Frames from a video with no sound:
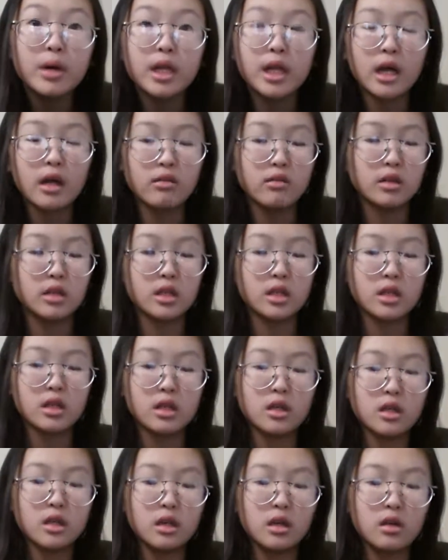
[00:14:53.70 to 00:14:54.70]
but not
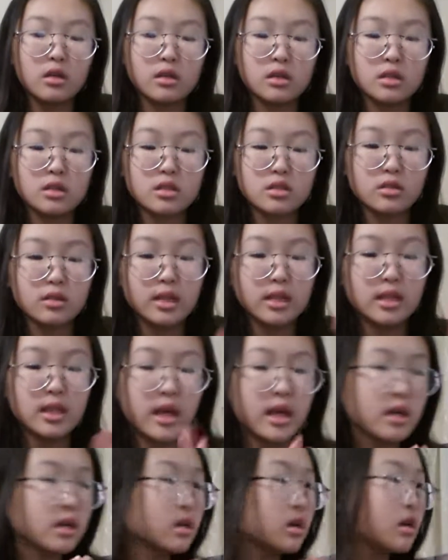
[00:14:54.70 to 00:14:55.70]
really. Okay, so
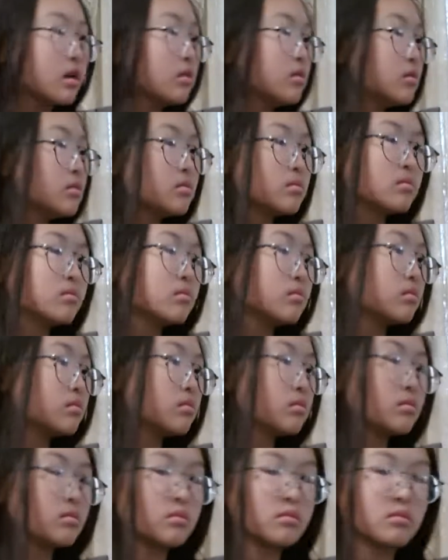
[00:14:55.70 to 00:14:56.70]
let that go.